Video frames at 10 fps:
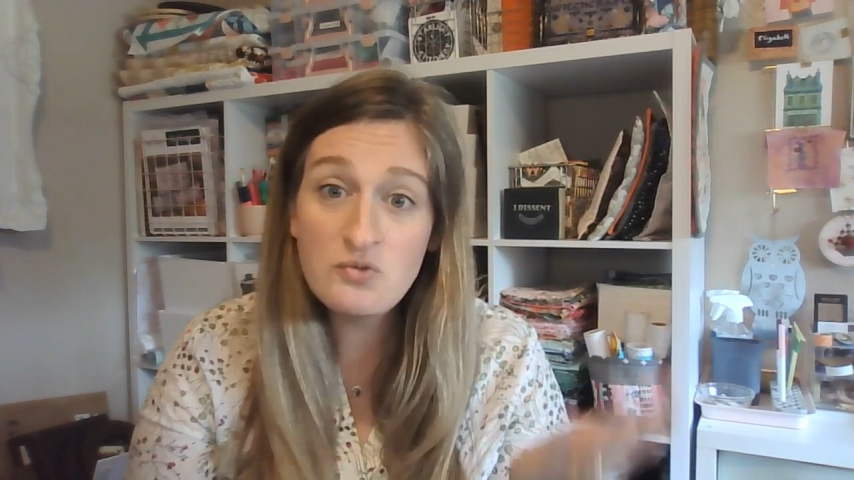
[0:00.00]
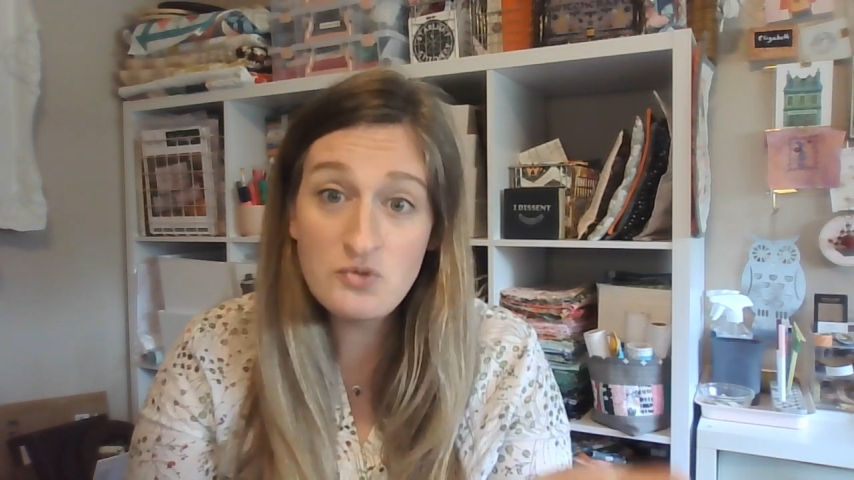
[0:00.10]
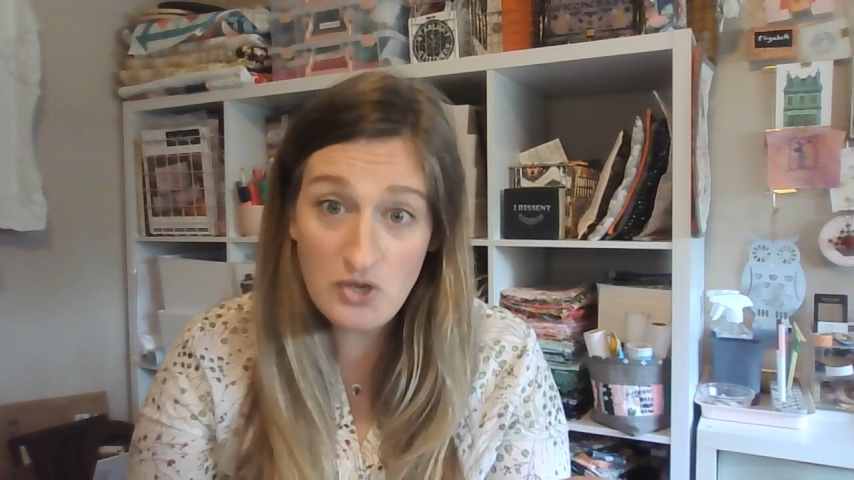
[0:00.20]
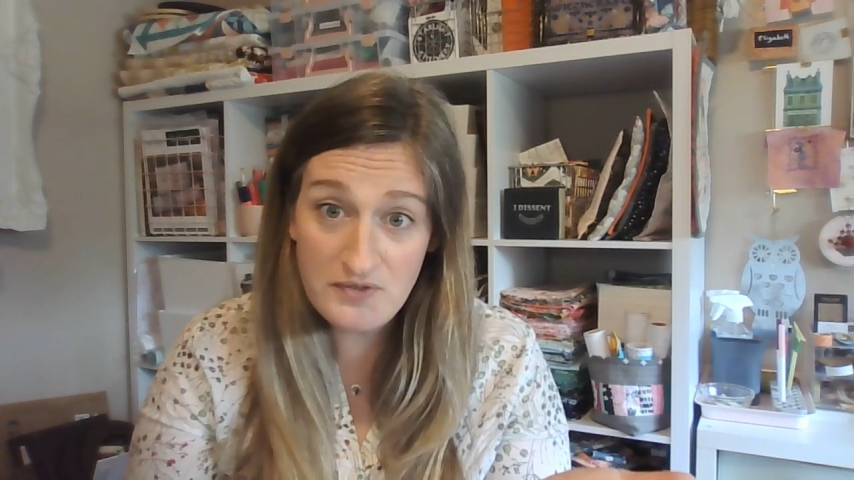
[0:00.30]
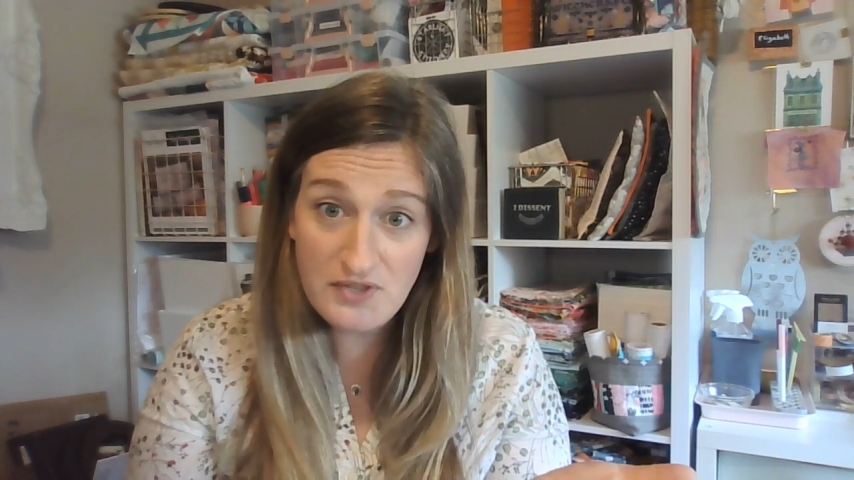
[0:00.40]

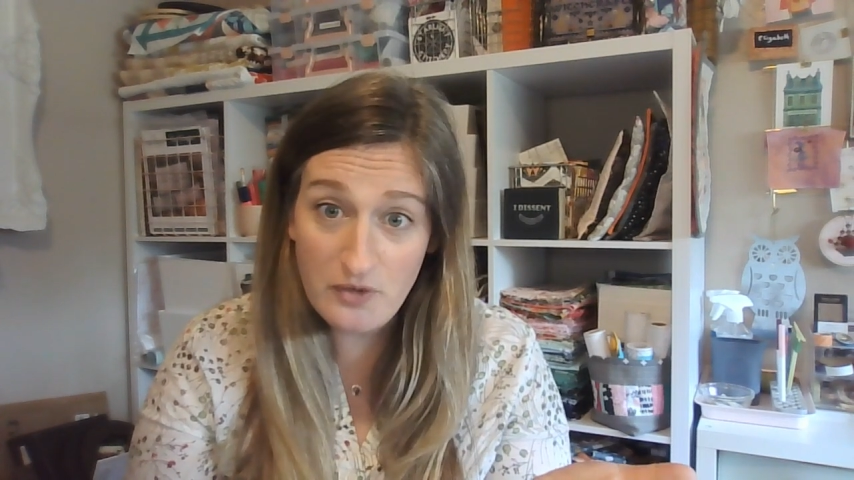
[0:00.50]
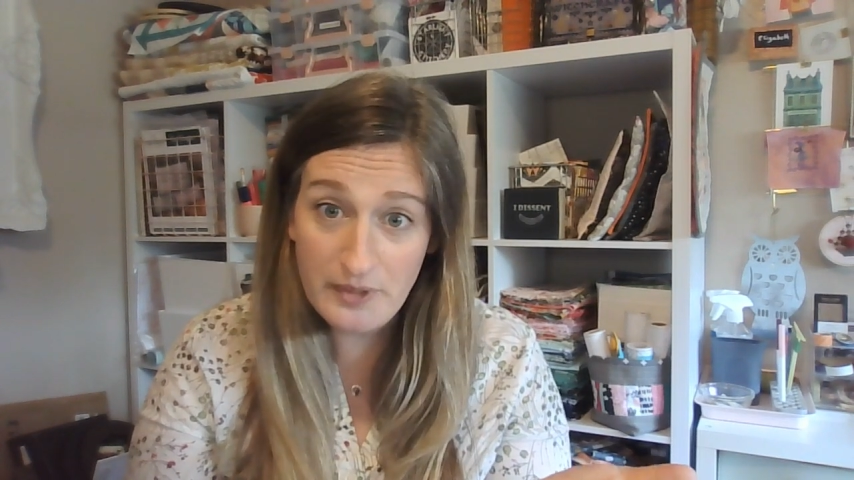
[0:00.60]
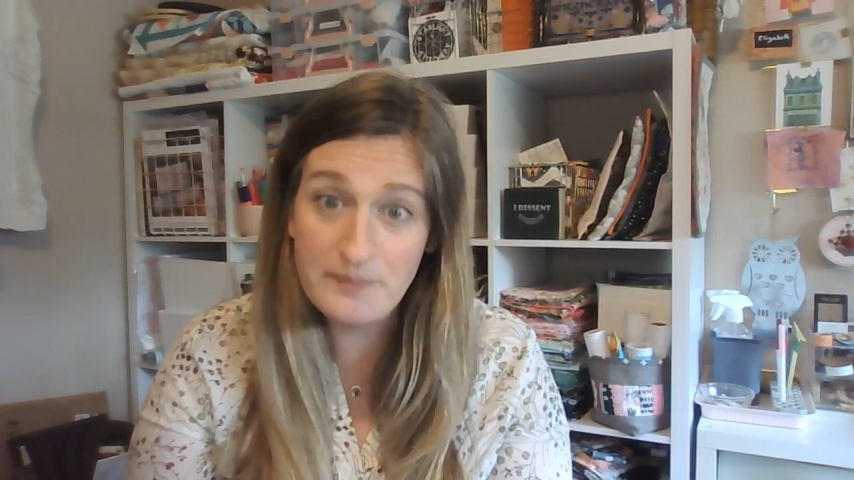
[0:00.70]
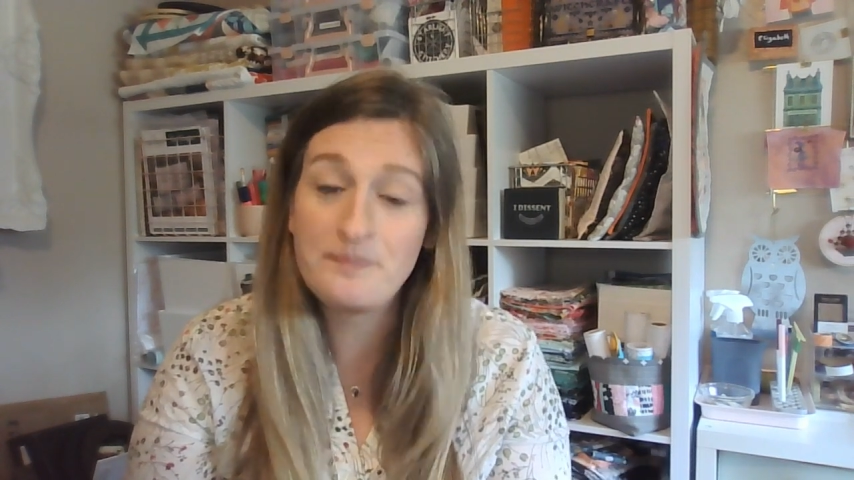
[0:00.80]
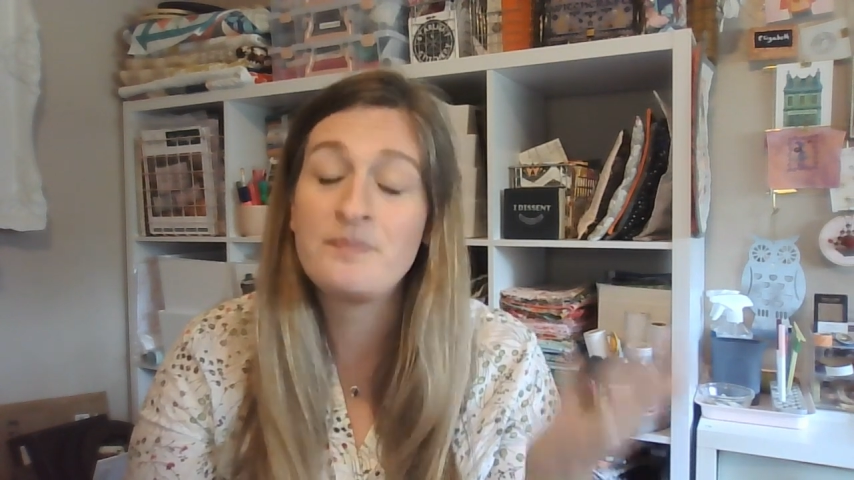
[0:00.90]
Charles
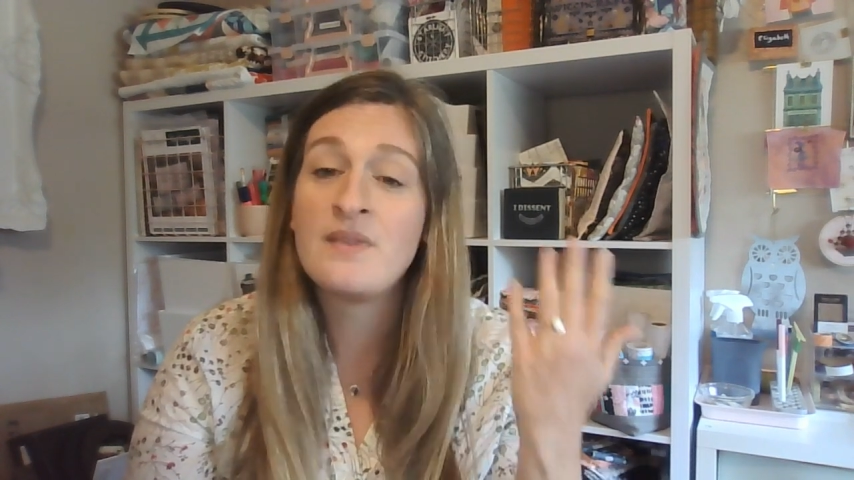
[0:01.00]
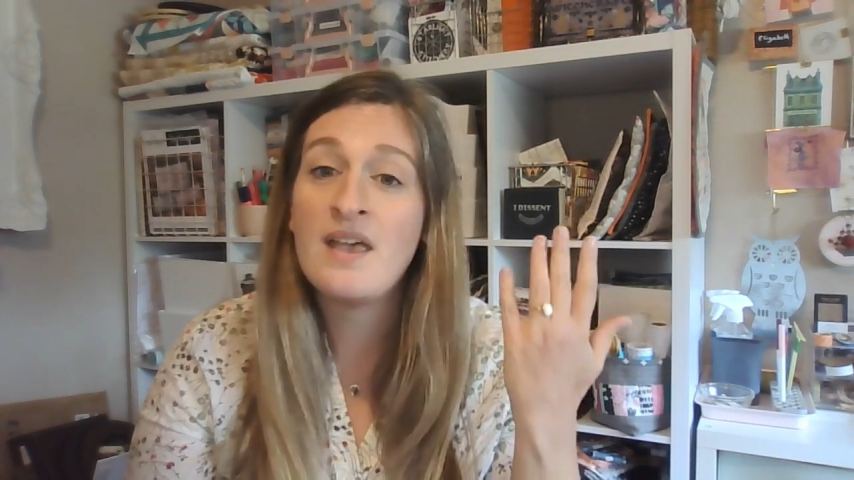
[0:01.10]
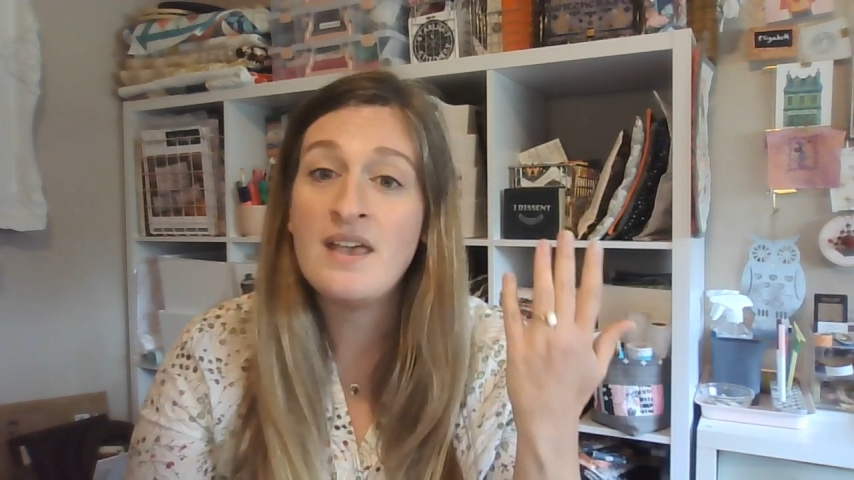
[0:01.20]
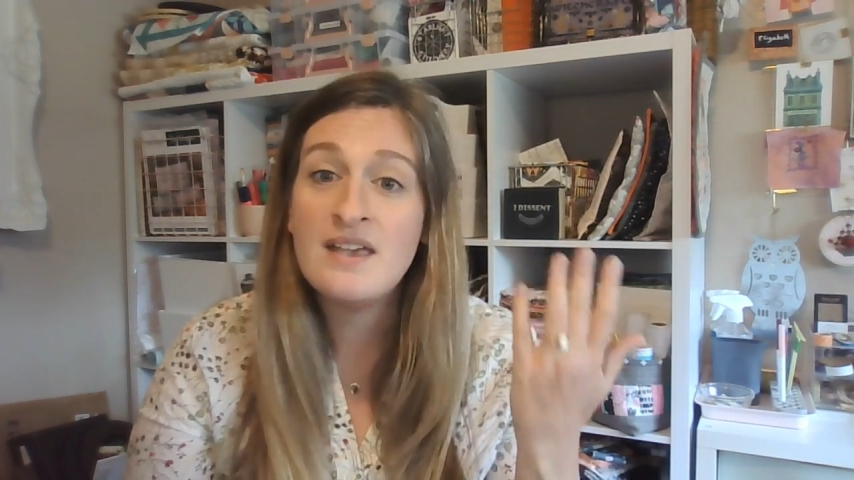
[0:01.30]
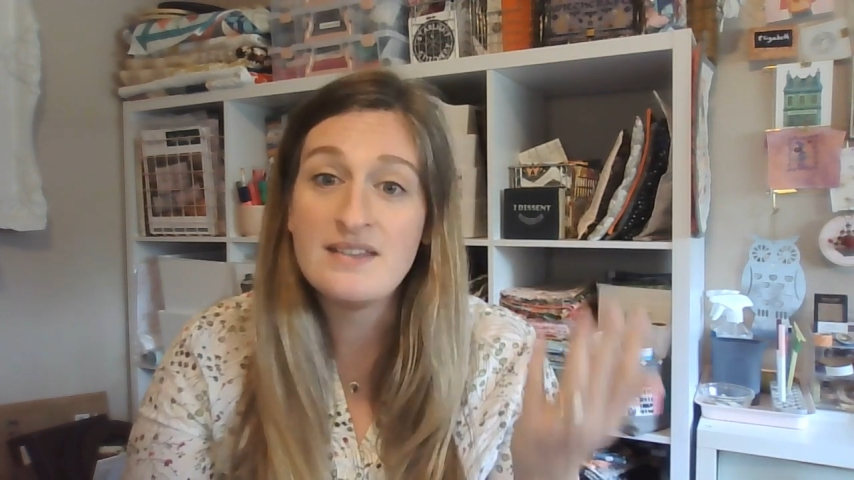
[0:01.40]
Darwin
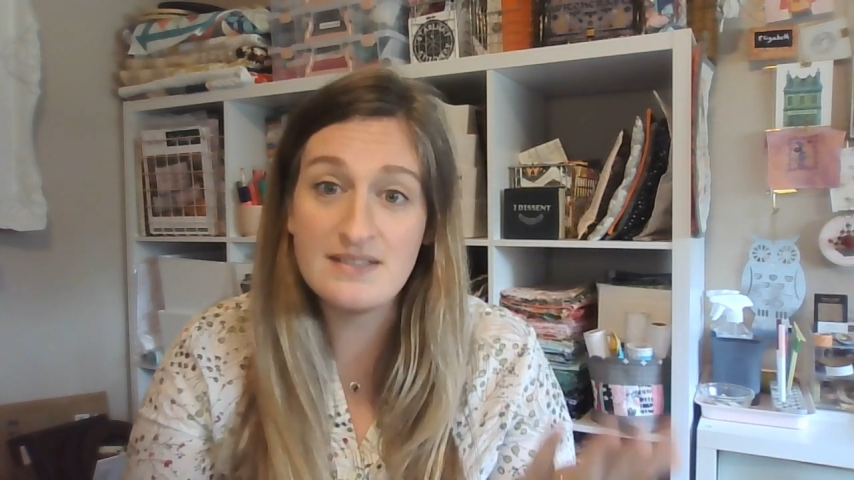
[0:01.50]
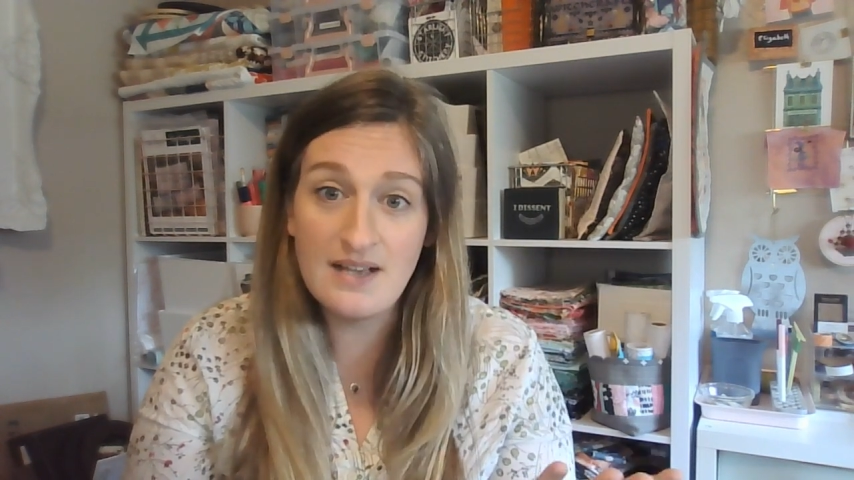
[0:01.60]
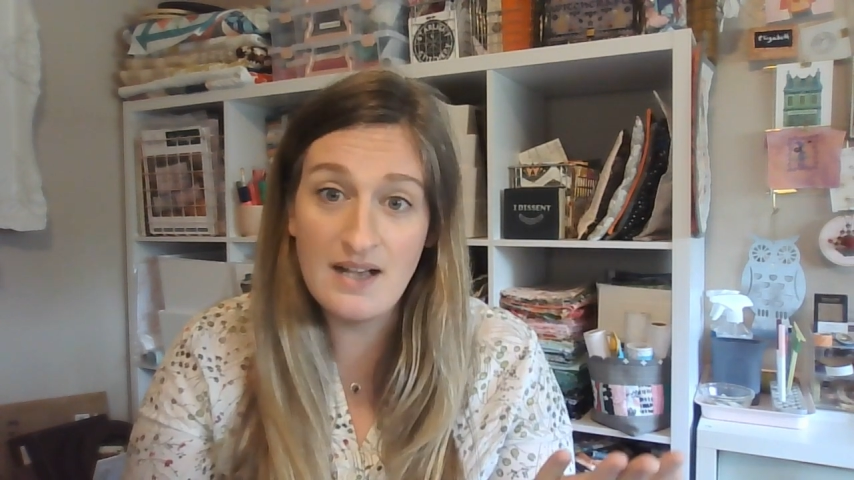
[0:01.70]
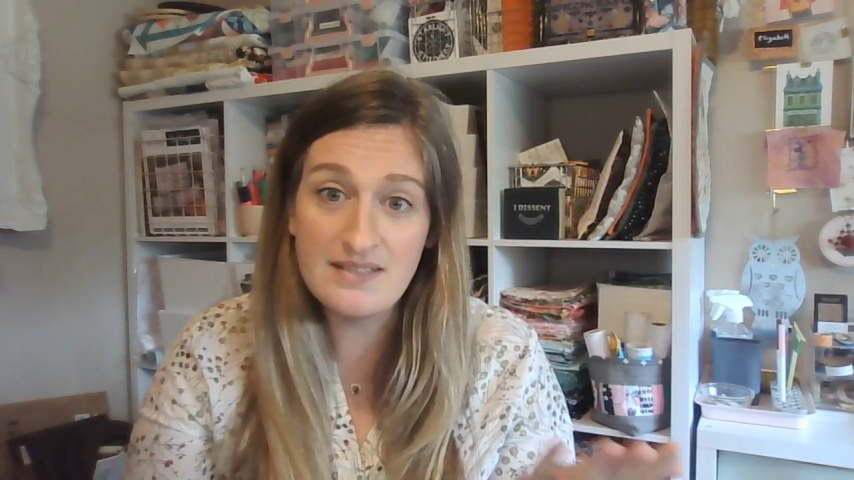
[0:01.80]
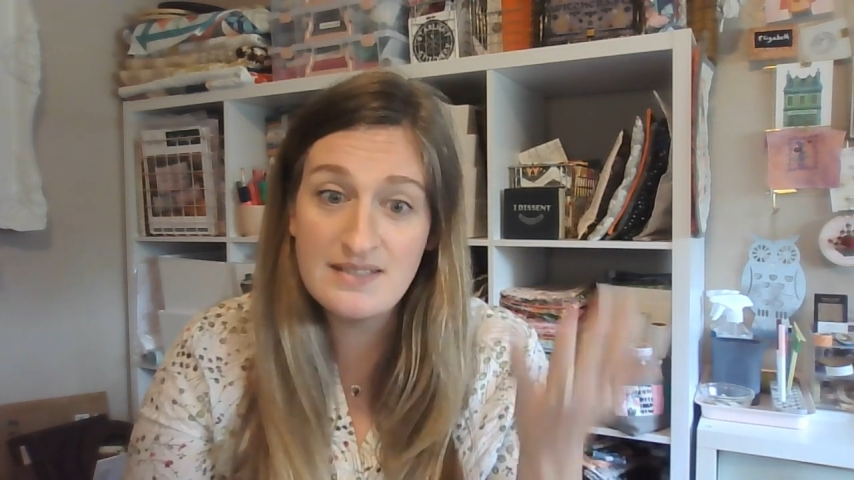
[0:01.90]
did
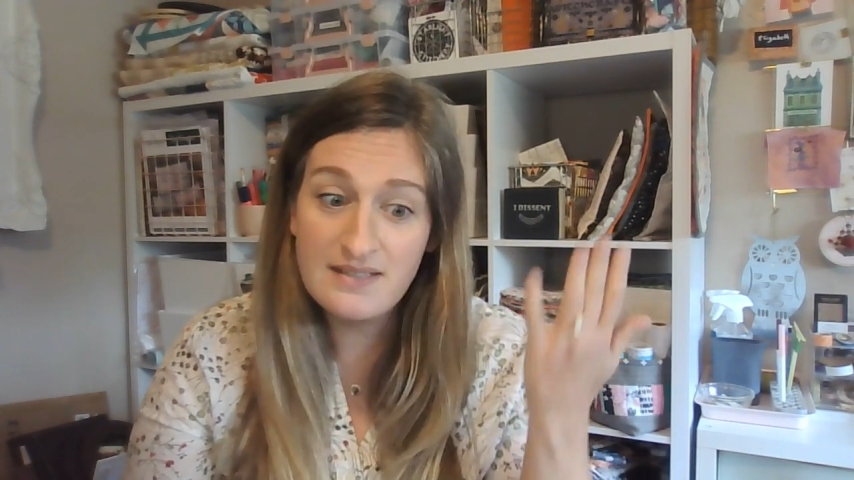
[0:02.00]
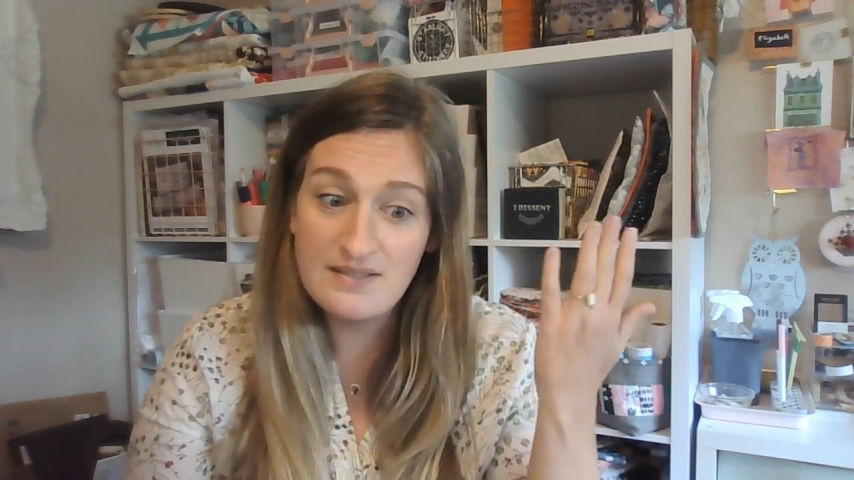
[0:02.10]
not